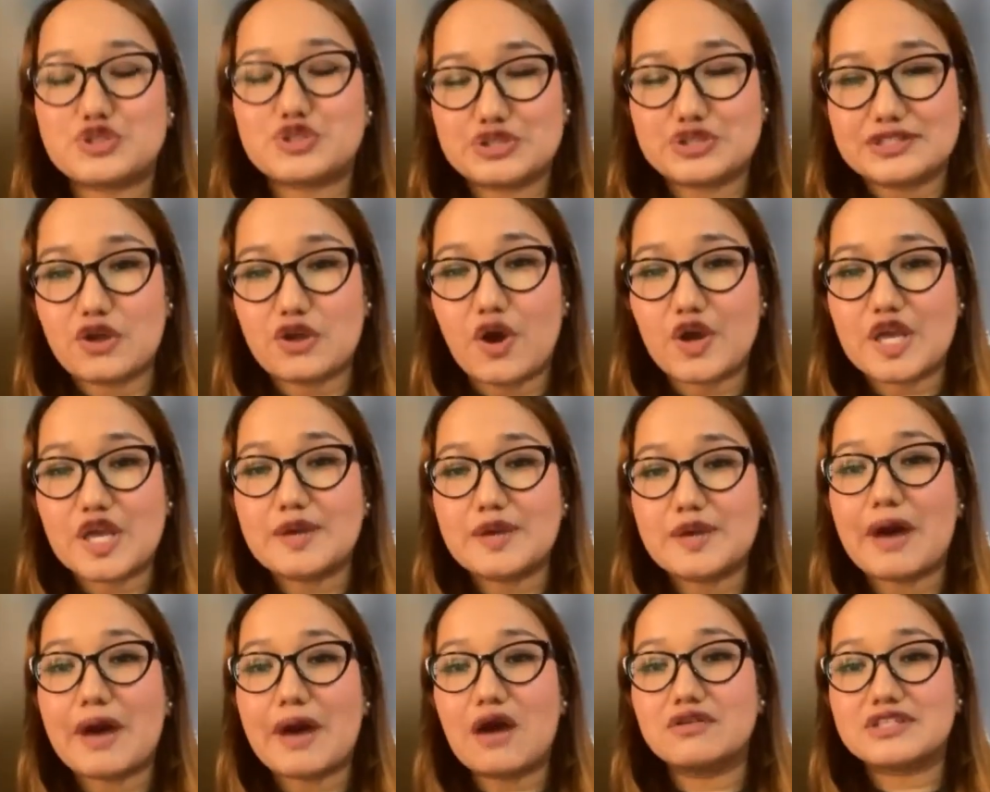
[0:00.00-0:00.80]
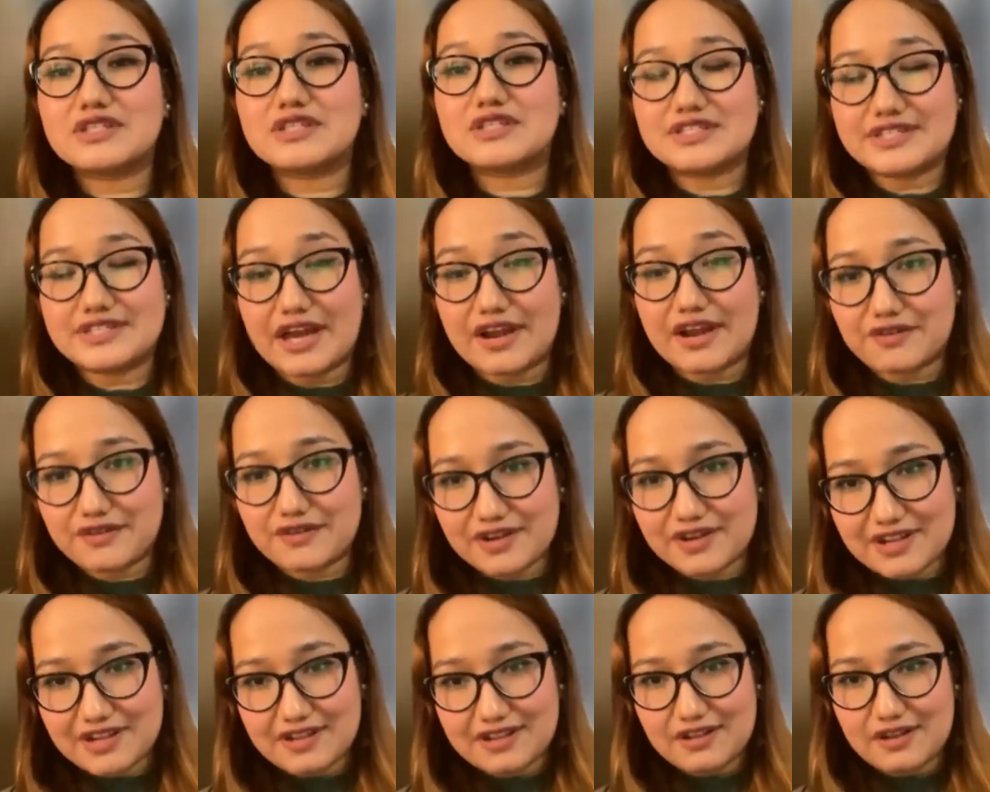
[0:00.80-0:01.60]
talking about general
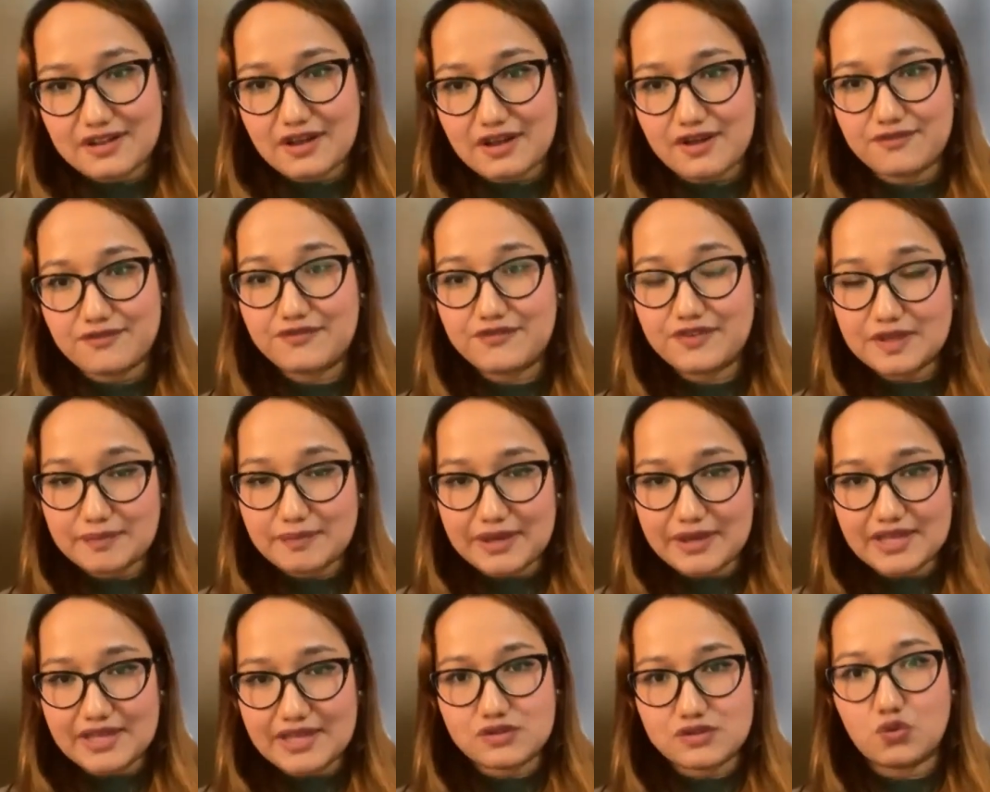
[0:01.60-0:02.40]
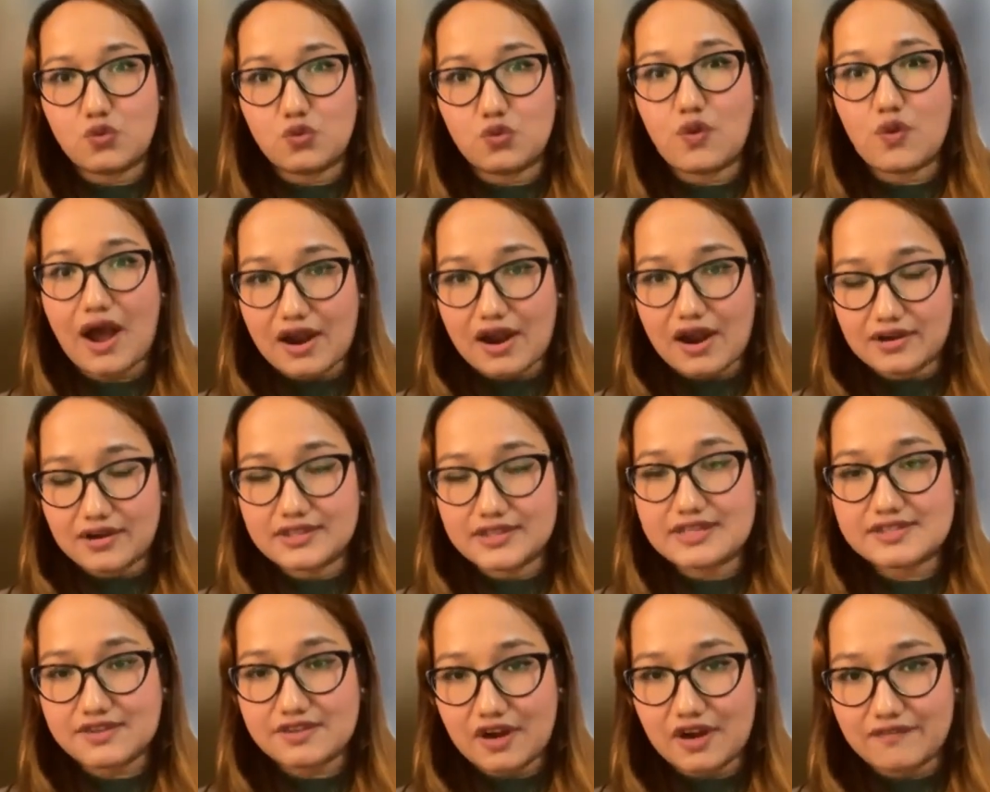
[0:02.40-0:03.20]
uh, females who are the
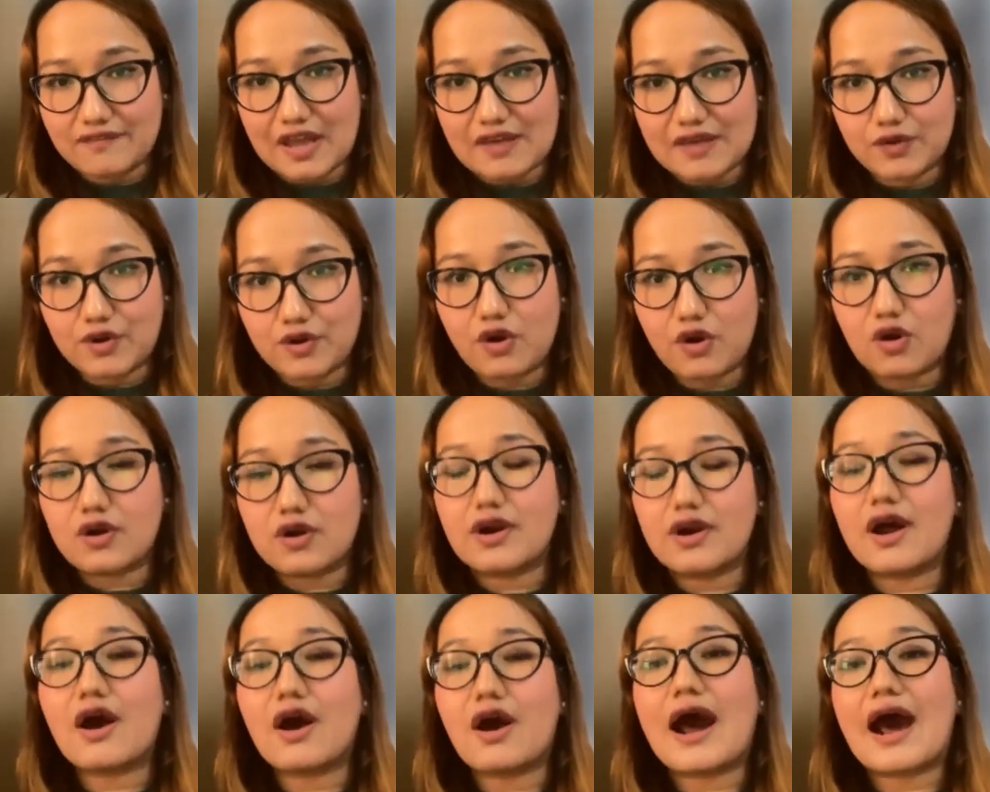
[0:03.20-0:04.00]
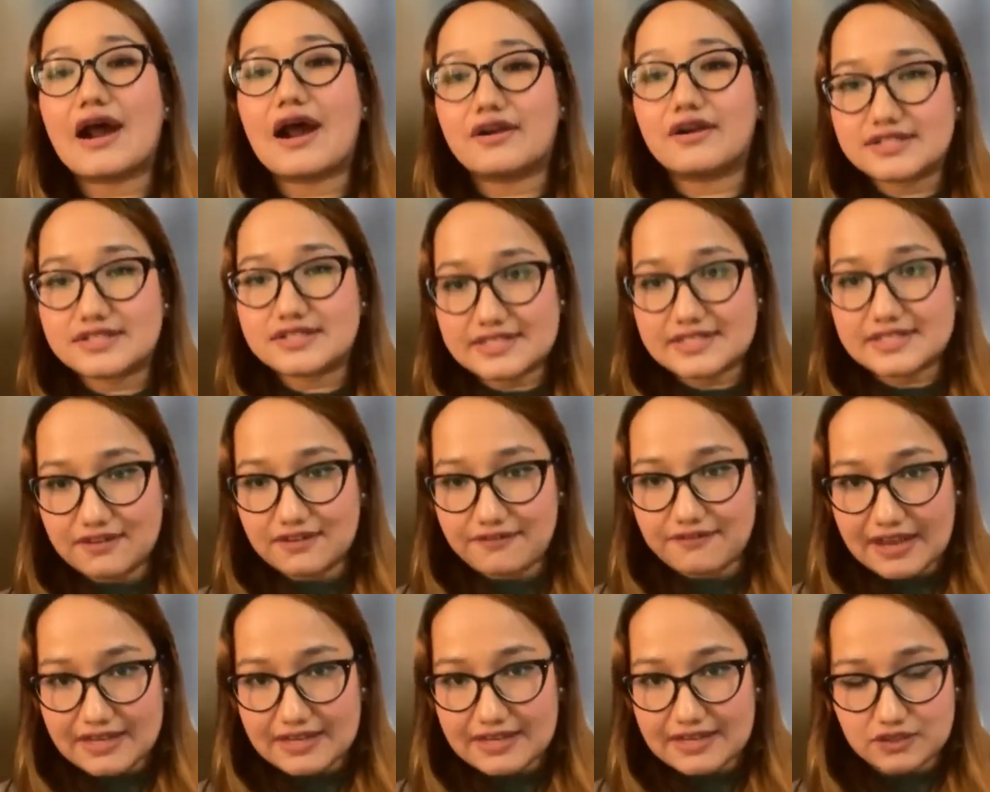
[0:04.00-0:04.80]
survivor or are still
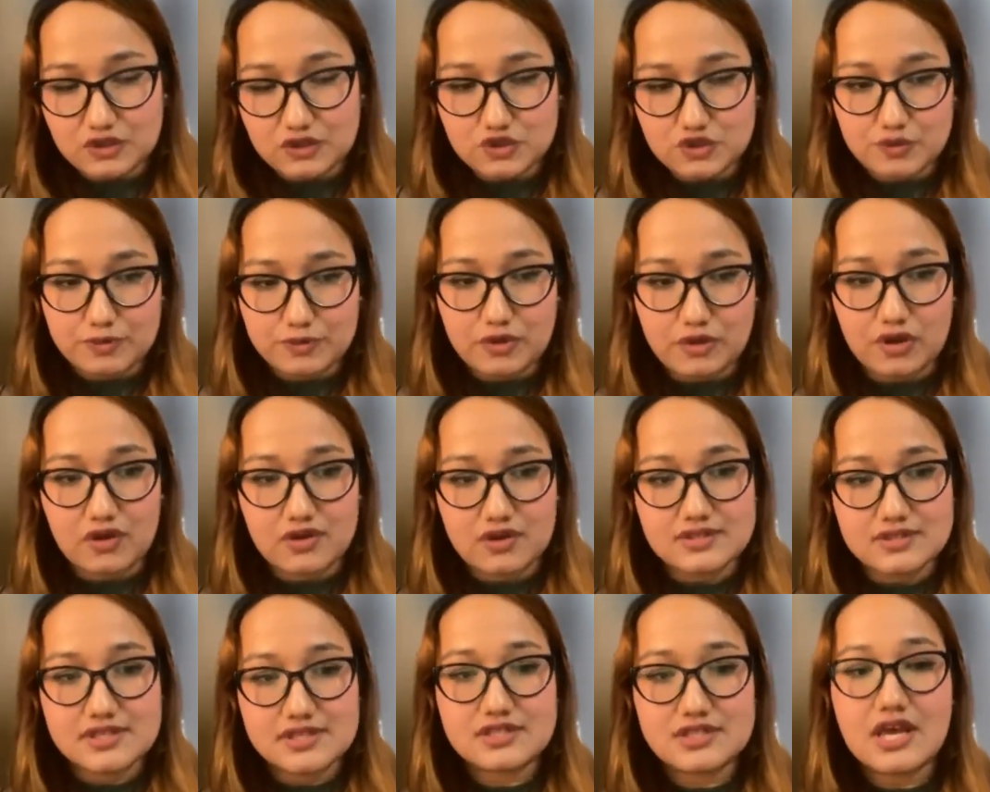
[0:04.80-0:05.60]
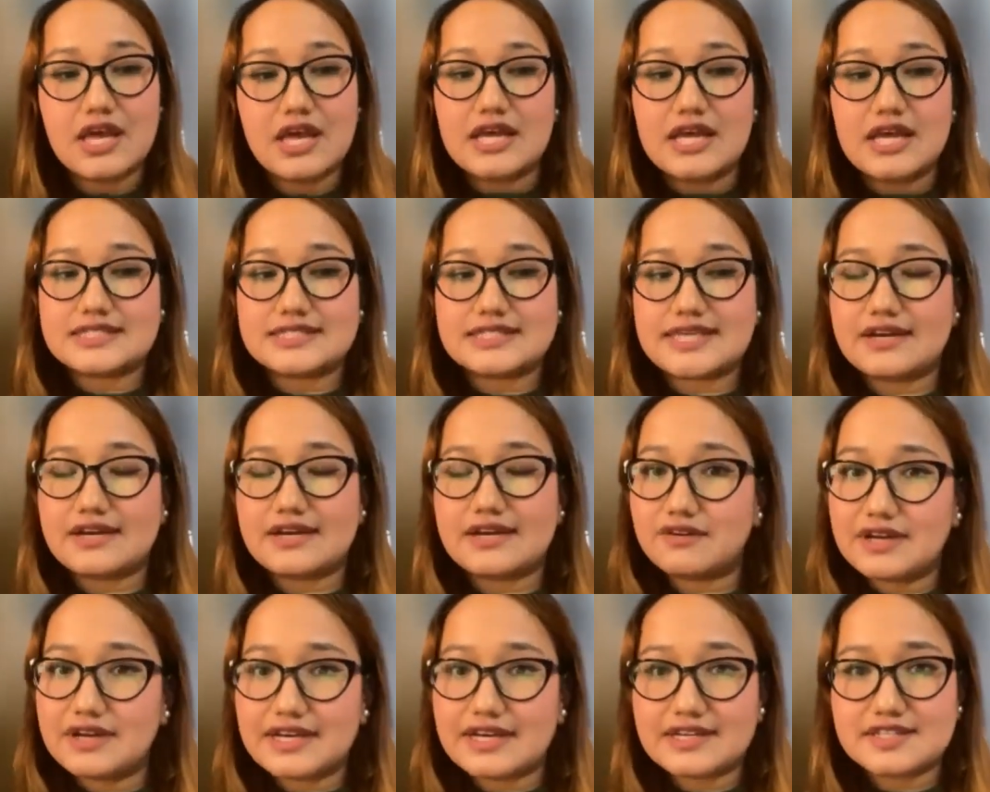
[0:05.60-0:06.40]
fighting the tuberculosis,
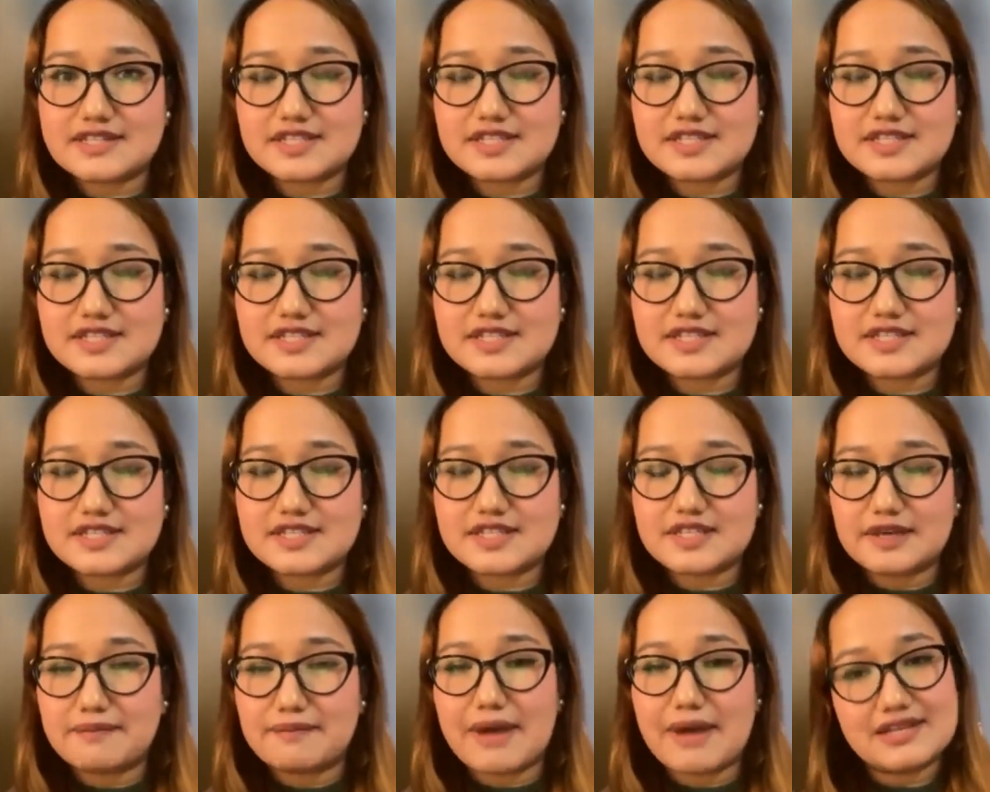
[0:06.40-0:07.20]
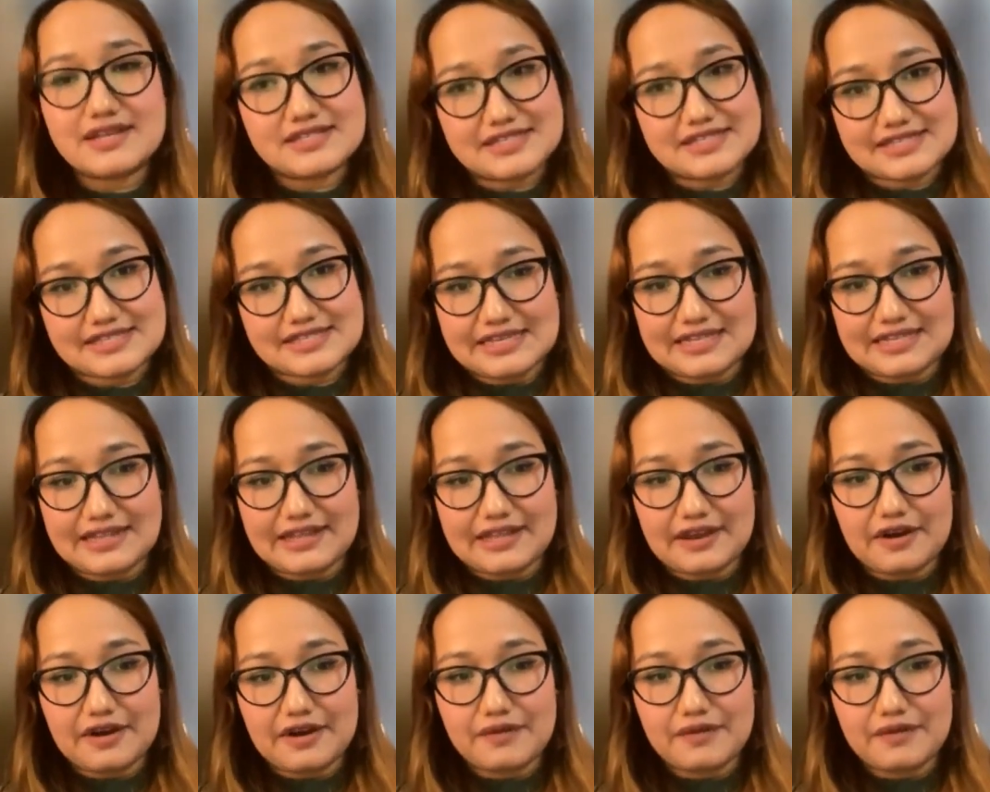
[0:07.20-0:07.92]
gender-related stigma is still there.